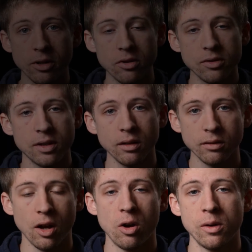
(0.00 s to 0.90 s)
we're using
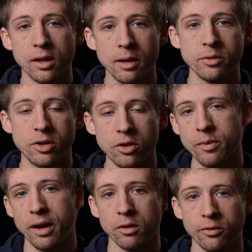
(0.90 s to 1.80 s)
the OLM-2
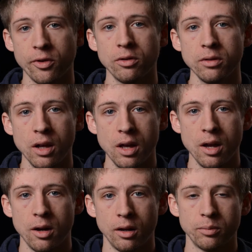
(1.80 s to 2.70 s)
microphone
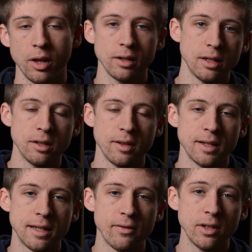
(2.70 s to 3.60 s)
plugged into
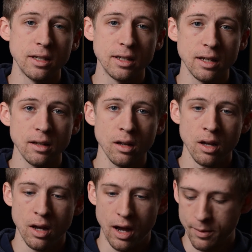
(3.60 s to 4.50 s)
the 70D.
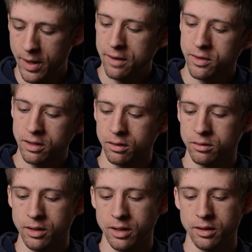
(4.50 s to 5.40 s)
I'm
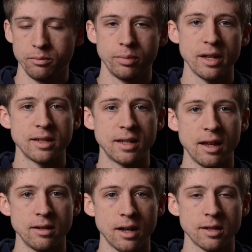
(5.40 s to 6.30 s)
having the plus
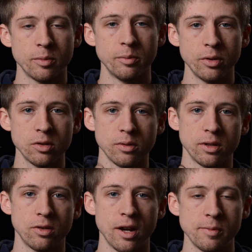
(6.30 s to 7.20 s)
10 decibel boost with
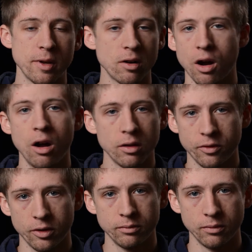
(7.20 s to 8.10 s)
the transmitter. All
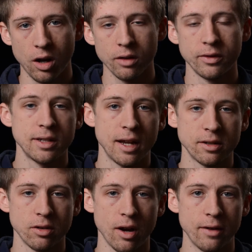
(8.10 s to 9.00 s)
of the
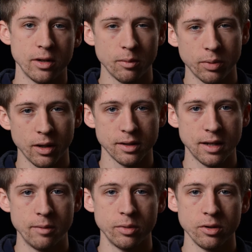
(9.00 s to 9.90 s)
tests are having a plus
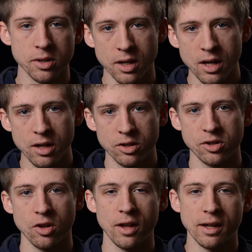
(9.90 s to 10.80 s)
10 boost,
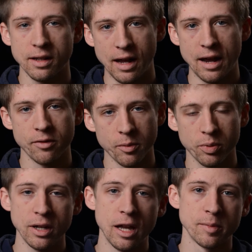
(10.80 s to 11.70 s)
just so that I can have the
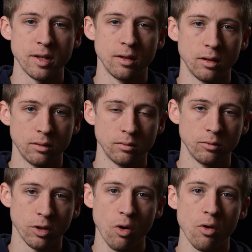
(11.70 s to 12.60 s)
preamps in the
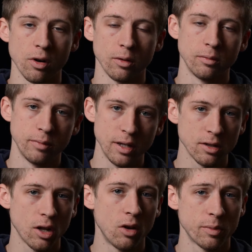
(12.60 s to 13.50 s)
recorder be
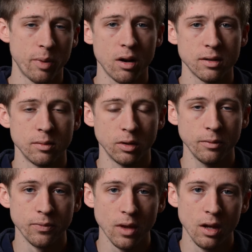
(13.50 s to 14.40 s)
as low as
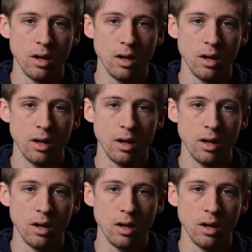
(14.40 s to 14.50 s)
possible.